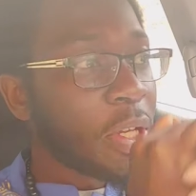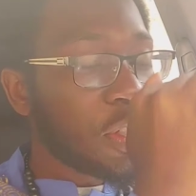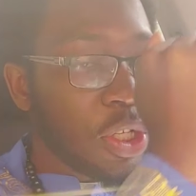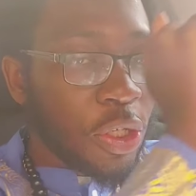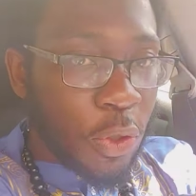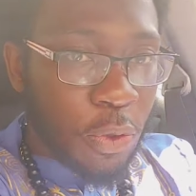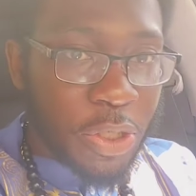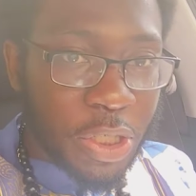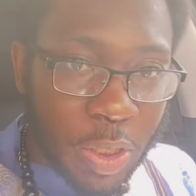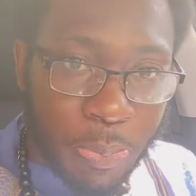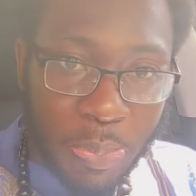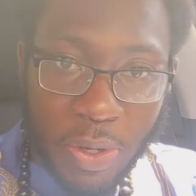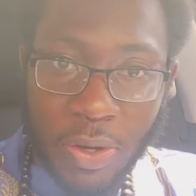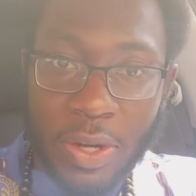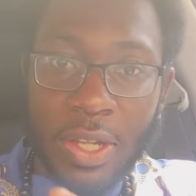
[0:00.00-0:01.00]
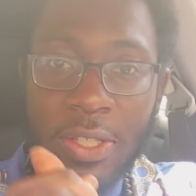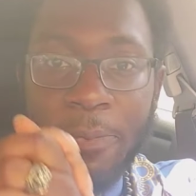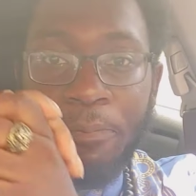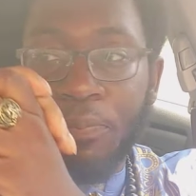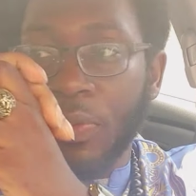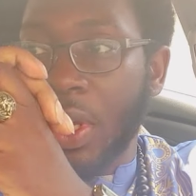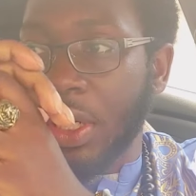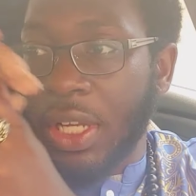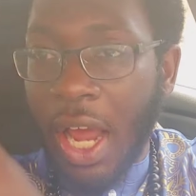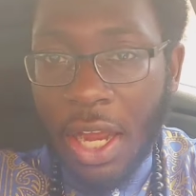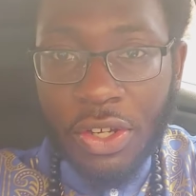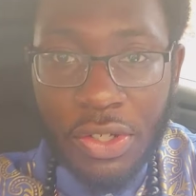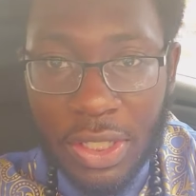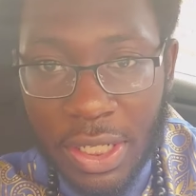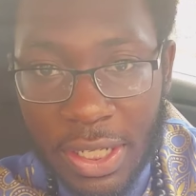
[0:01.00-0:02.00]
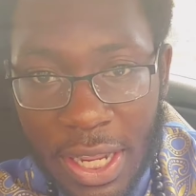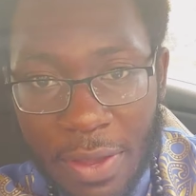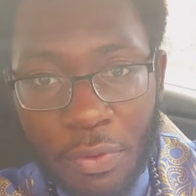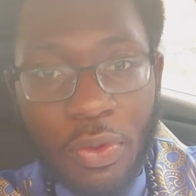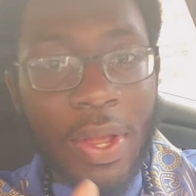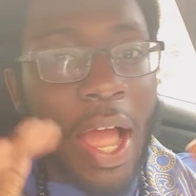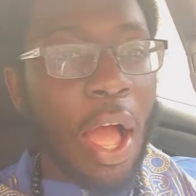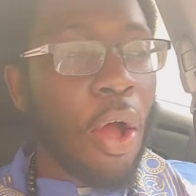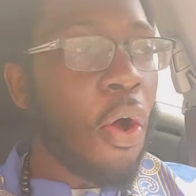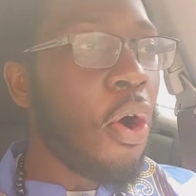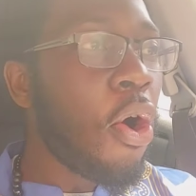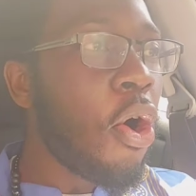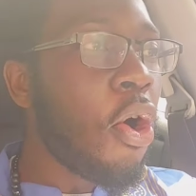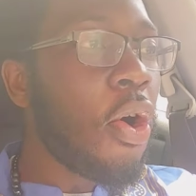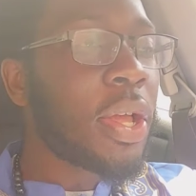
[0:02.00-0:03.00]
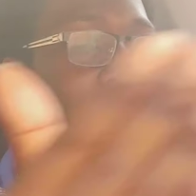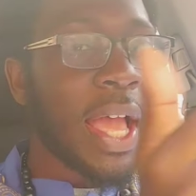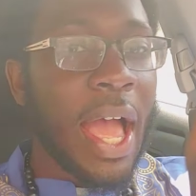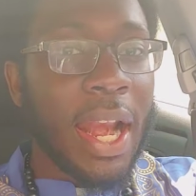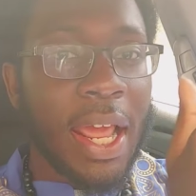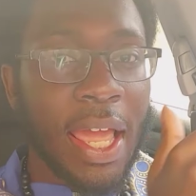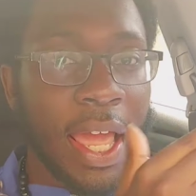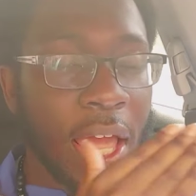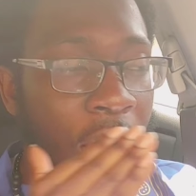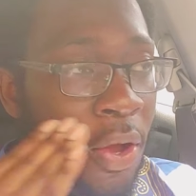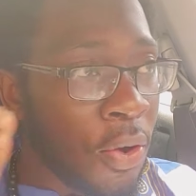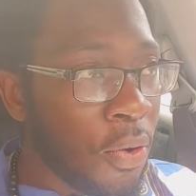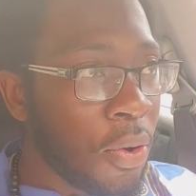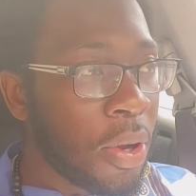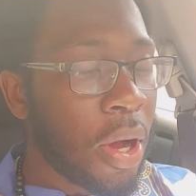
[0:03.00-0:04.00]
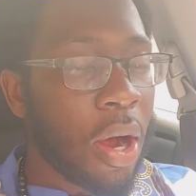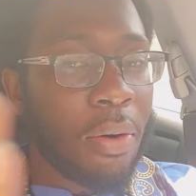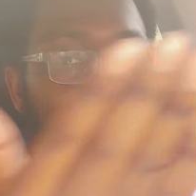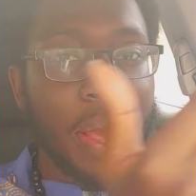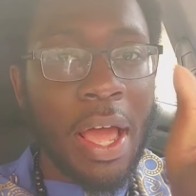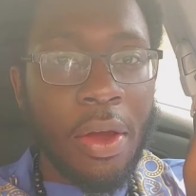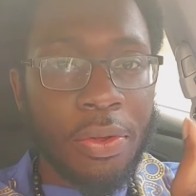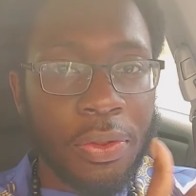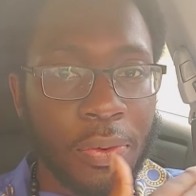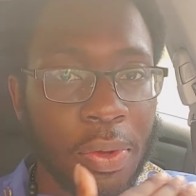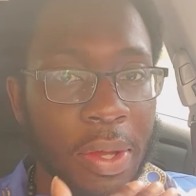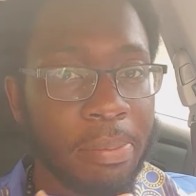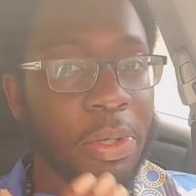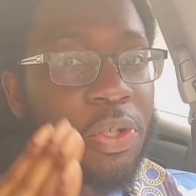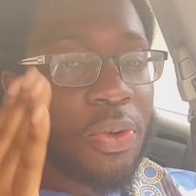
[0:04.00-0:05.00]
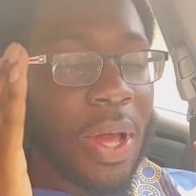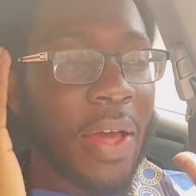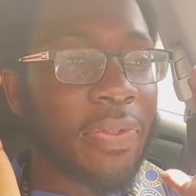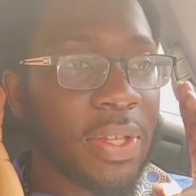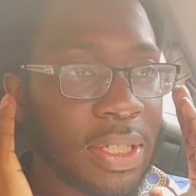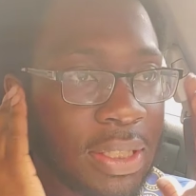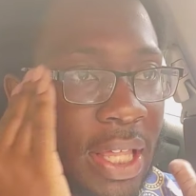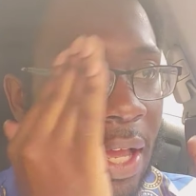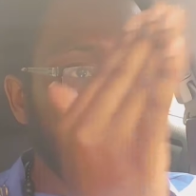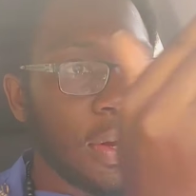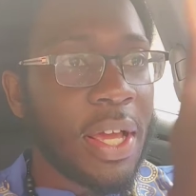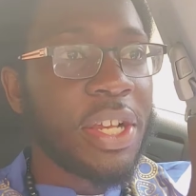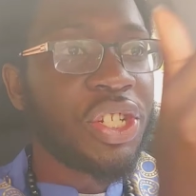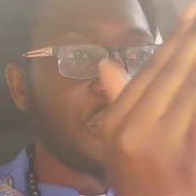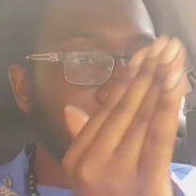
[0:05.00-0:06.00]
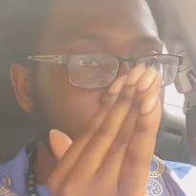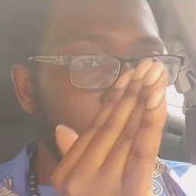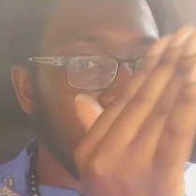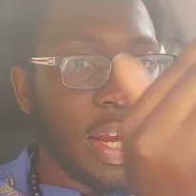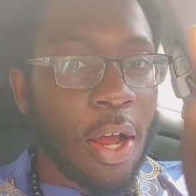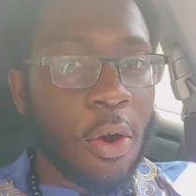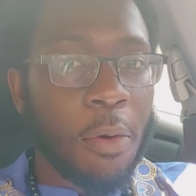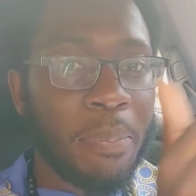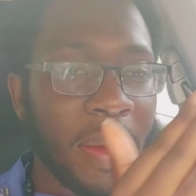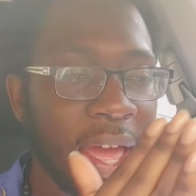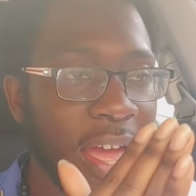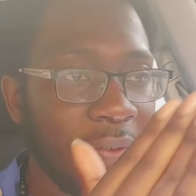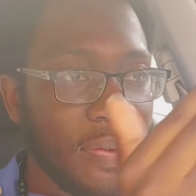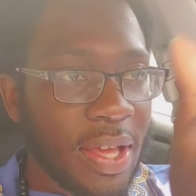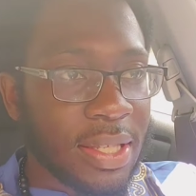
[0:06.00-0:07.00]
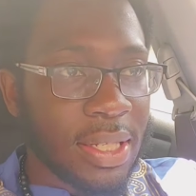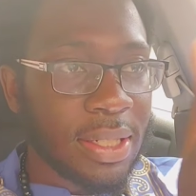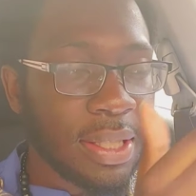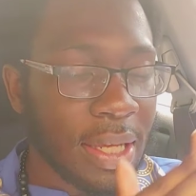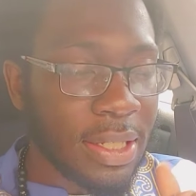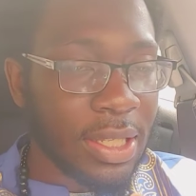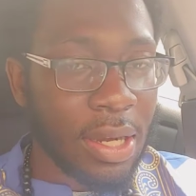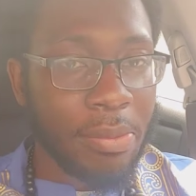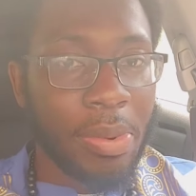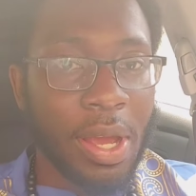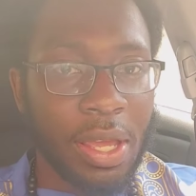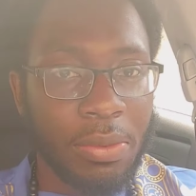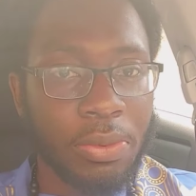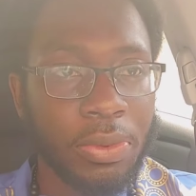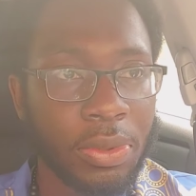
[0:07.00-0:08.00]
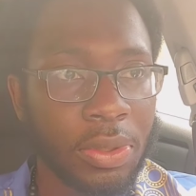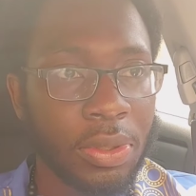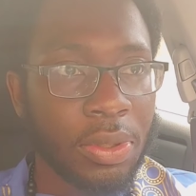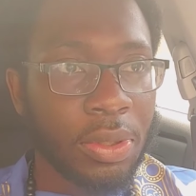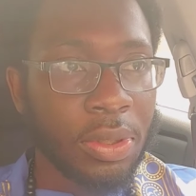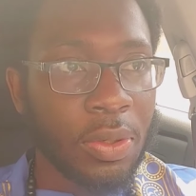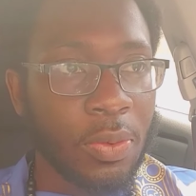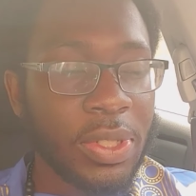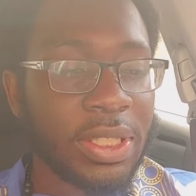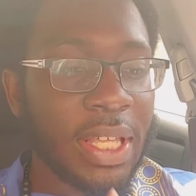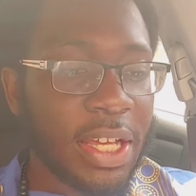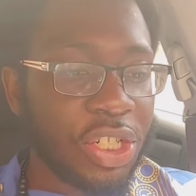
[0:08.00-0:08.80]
seducing spirits, doctrines of devil. You got all kind of hell around you, but you have to stay on that straight and narrow path as it states in the Bible. What's that